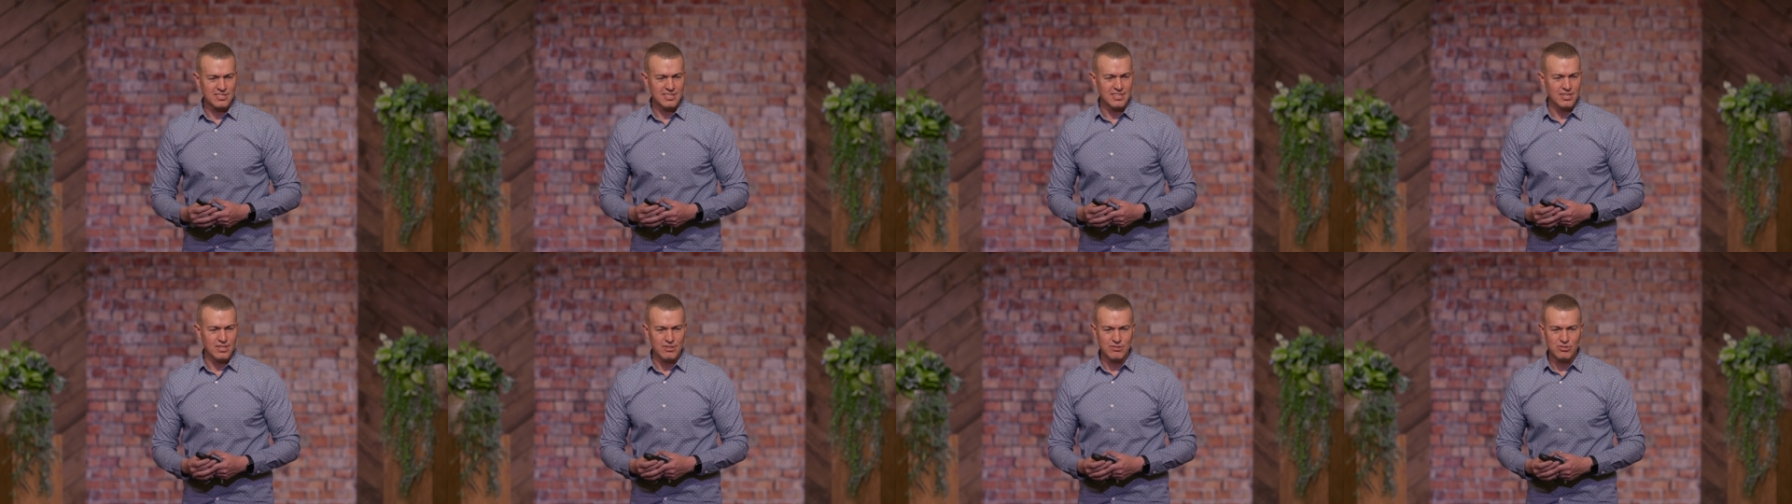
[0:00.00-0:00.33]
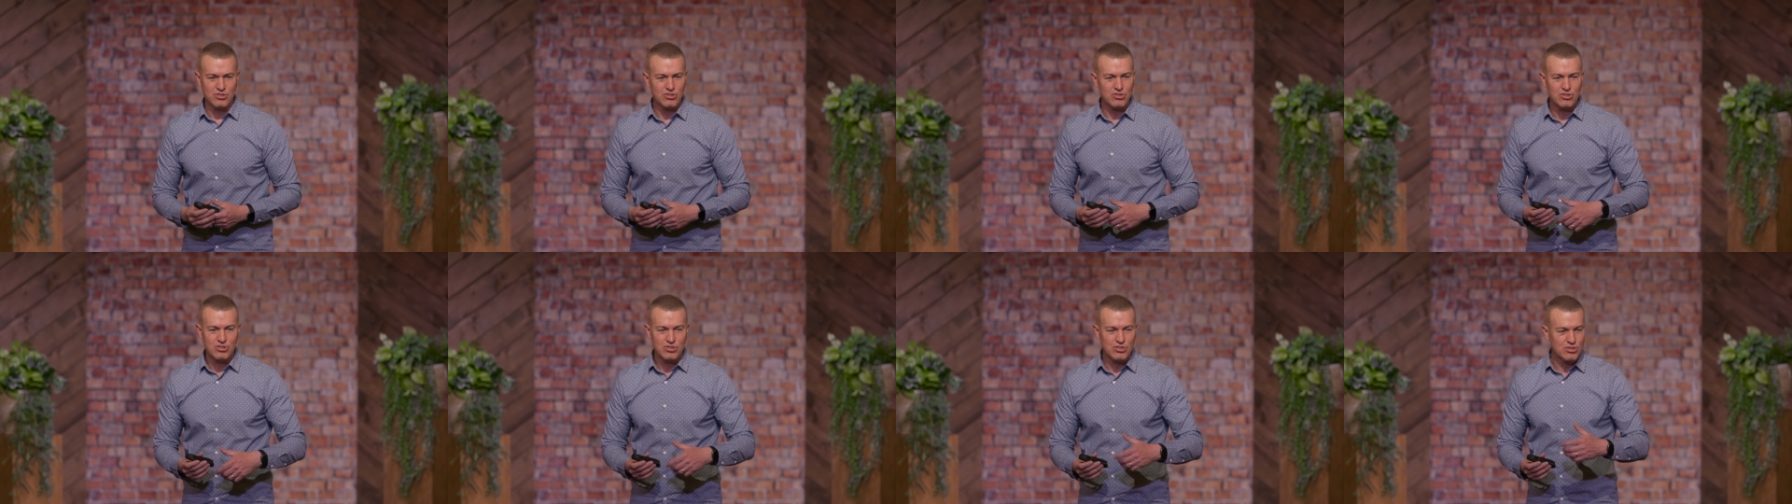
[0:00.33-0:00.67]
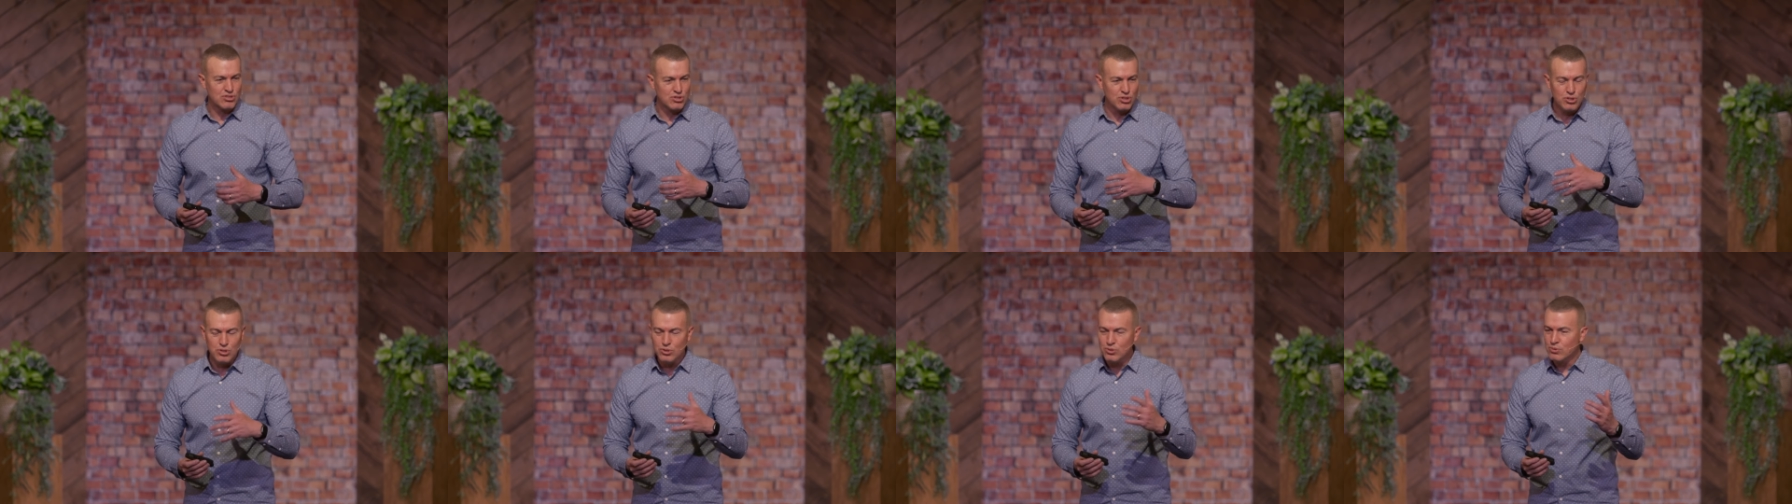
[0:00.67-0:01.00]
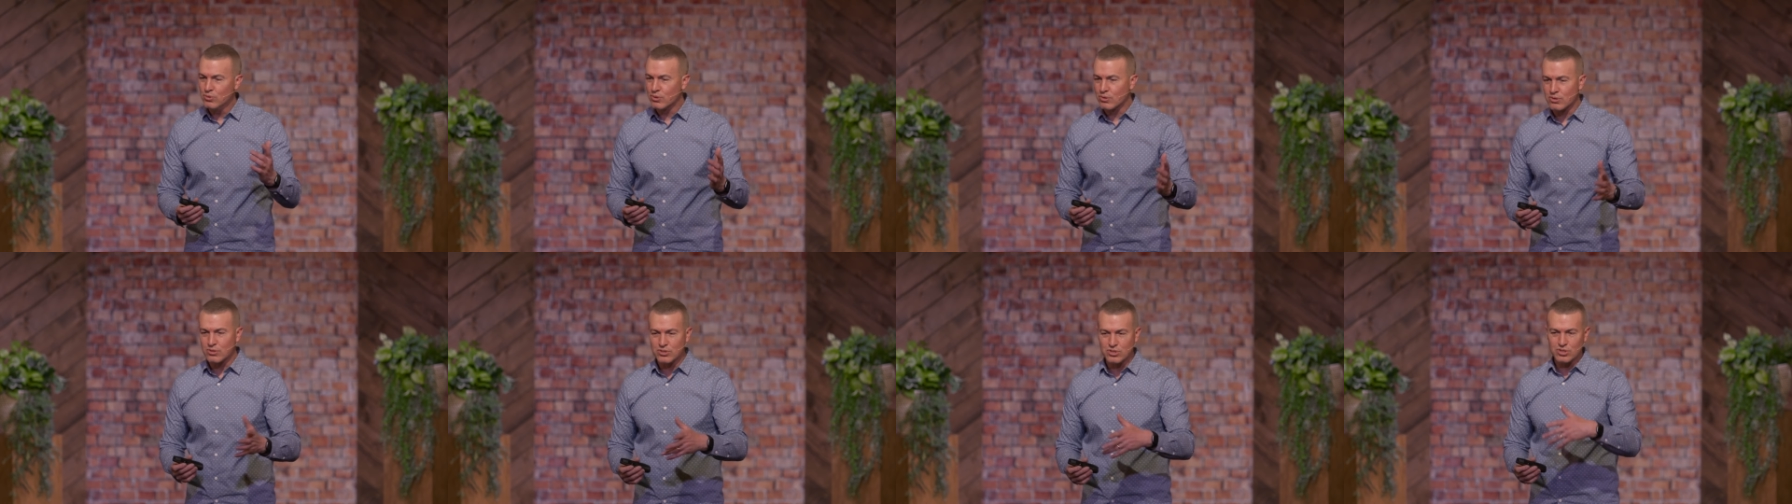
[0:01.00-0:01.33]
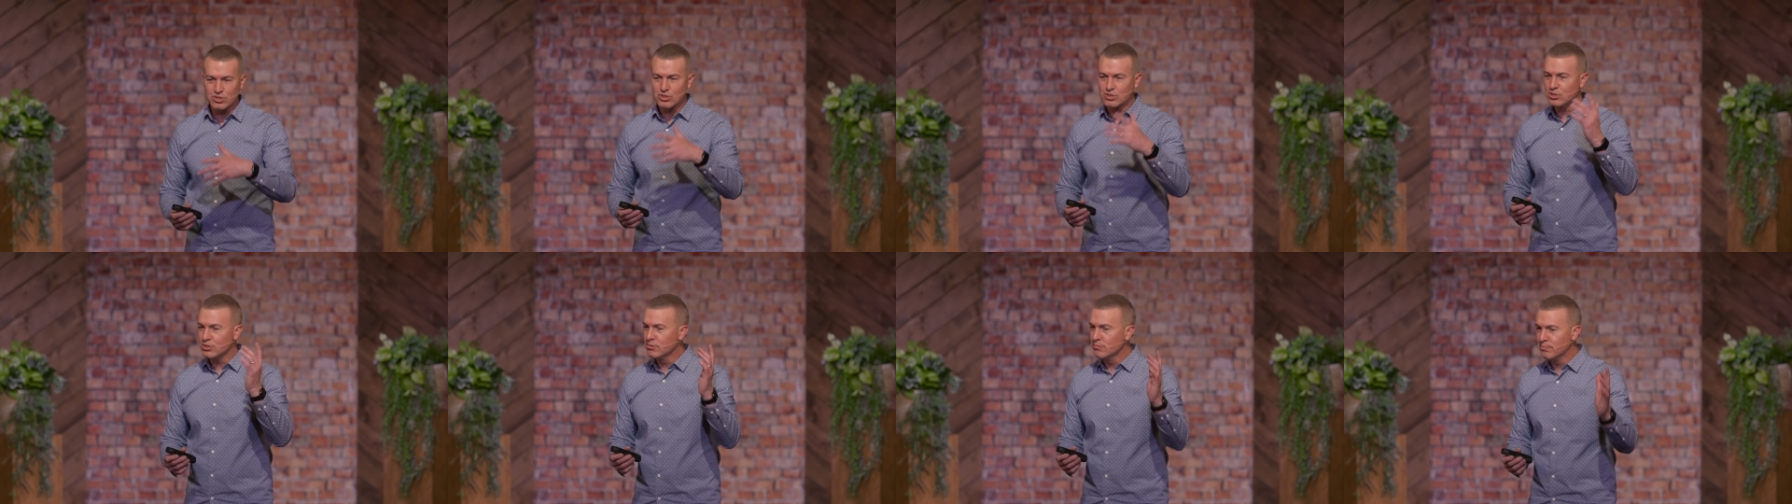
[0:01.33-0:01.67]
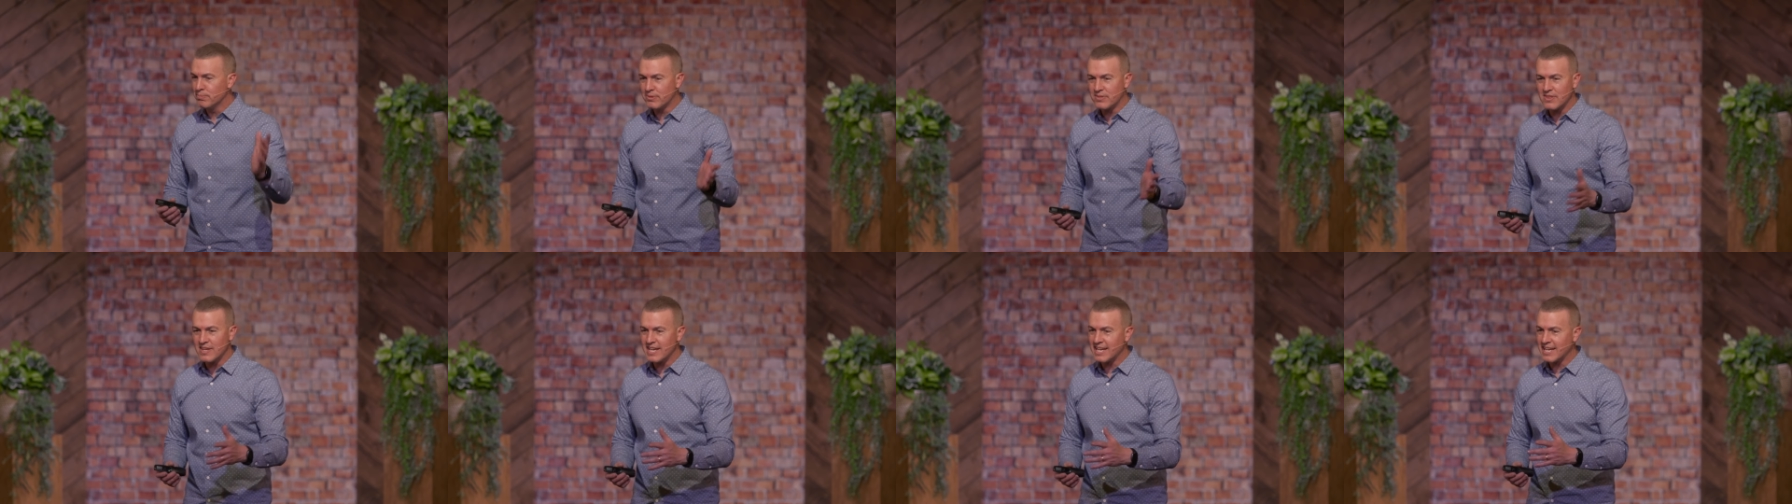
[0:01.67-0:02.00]
you know, stew or soup
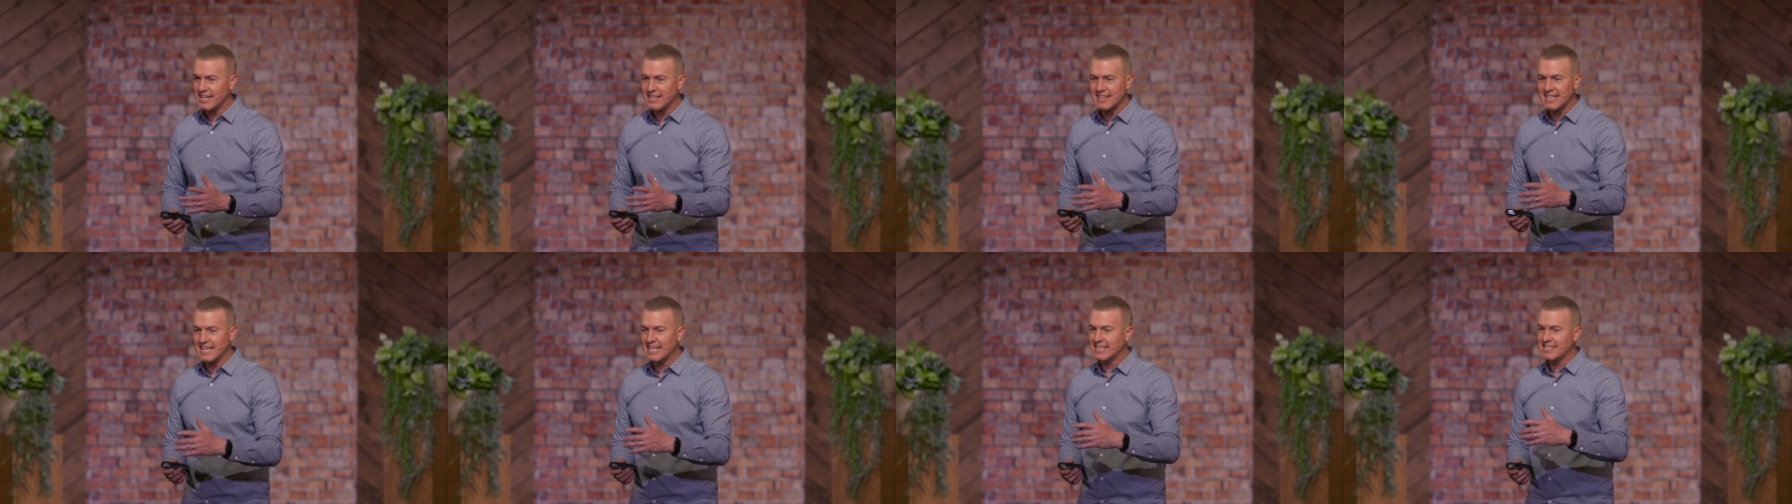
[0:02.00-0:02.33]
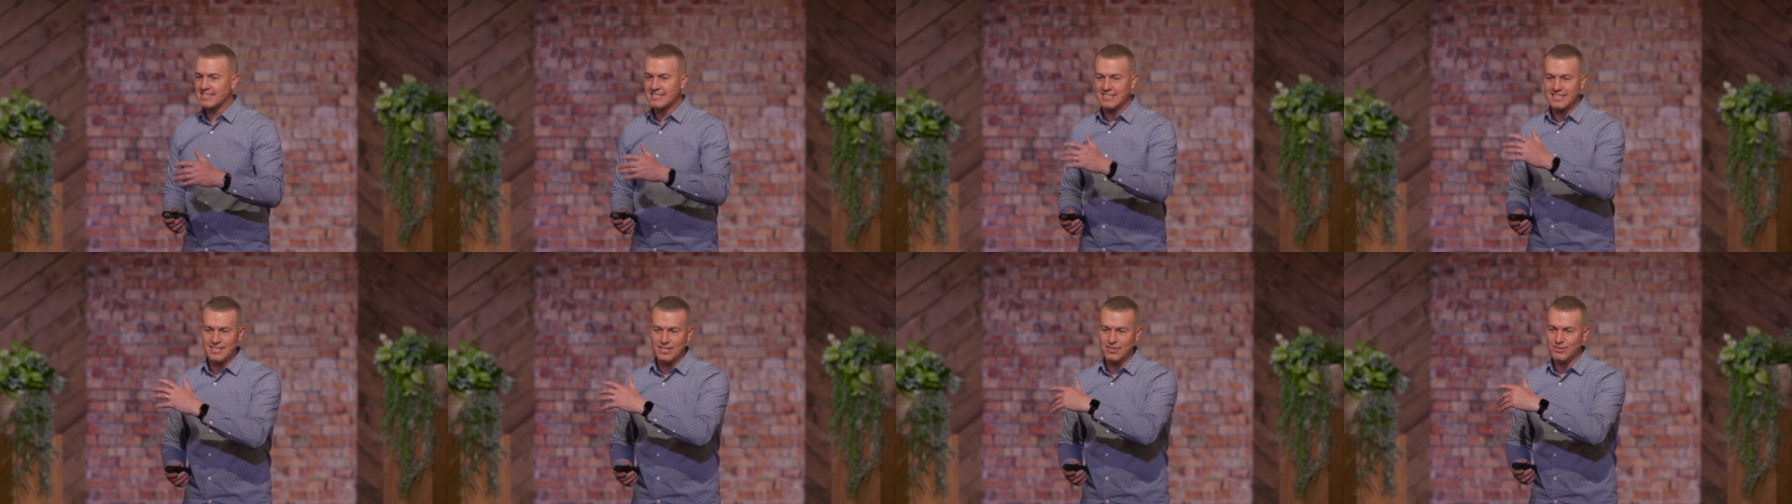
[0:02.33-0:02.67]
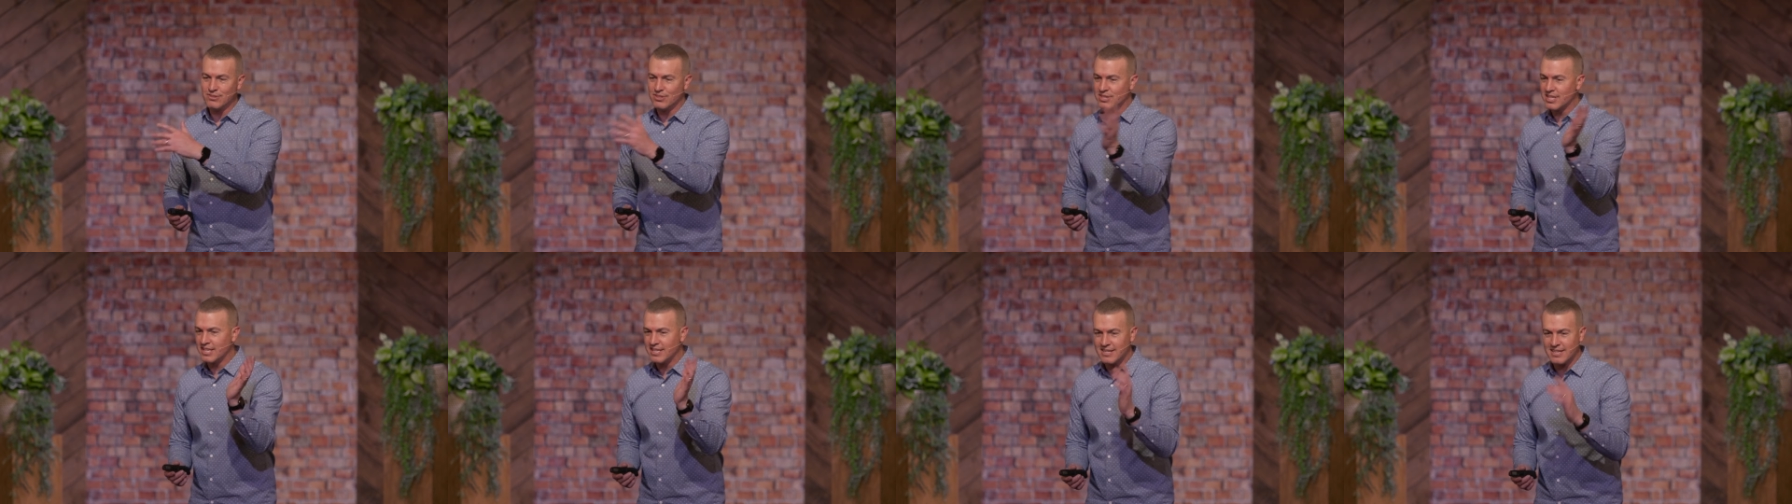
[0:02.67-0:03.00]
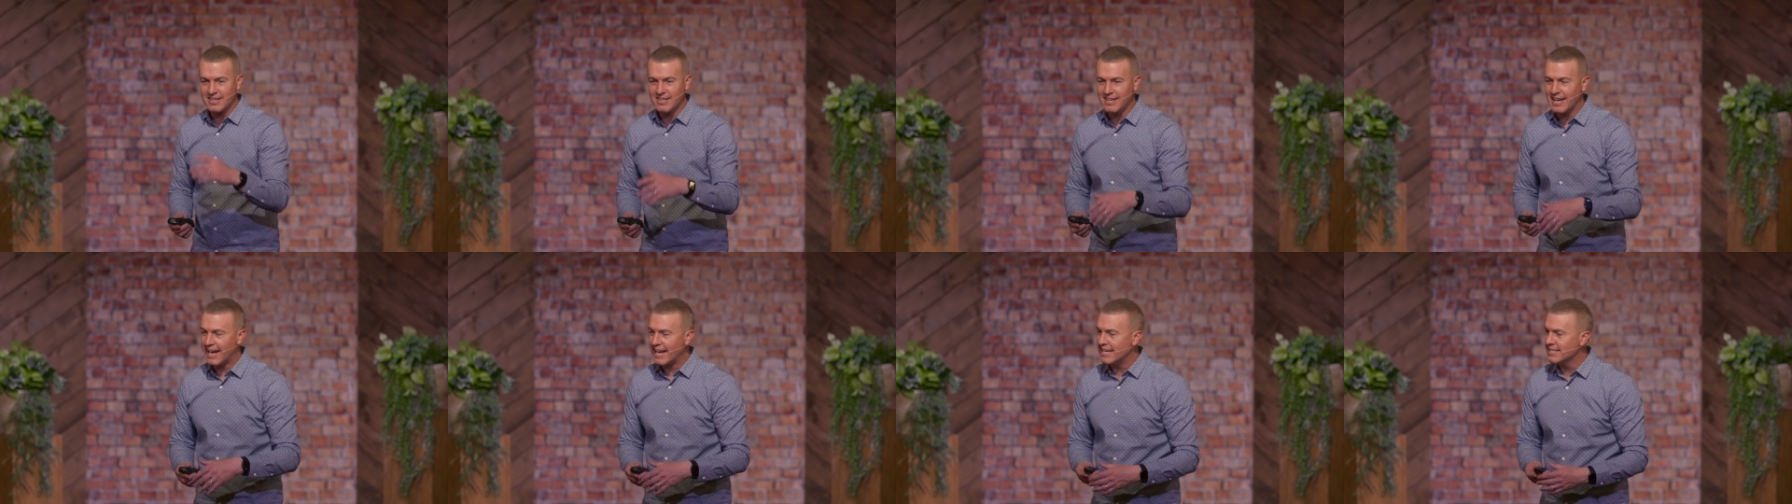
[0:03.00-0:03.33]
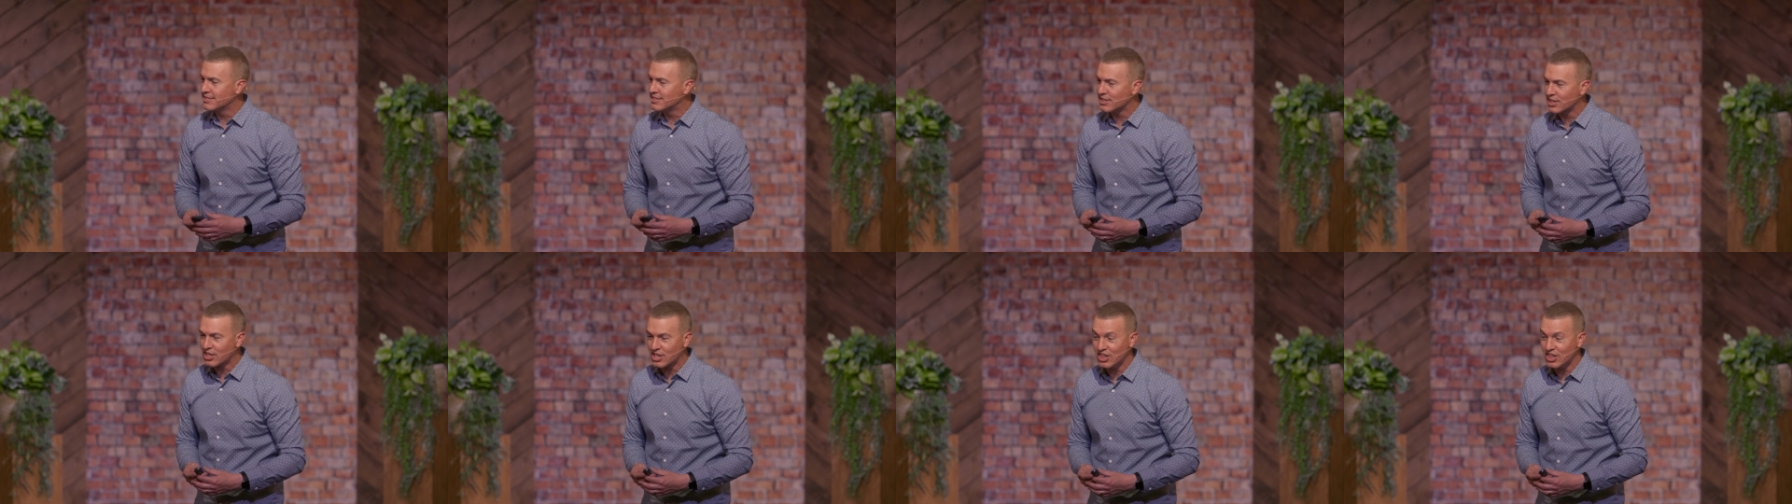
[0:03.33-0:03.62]
thing that, you know, that Isaac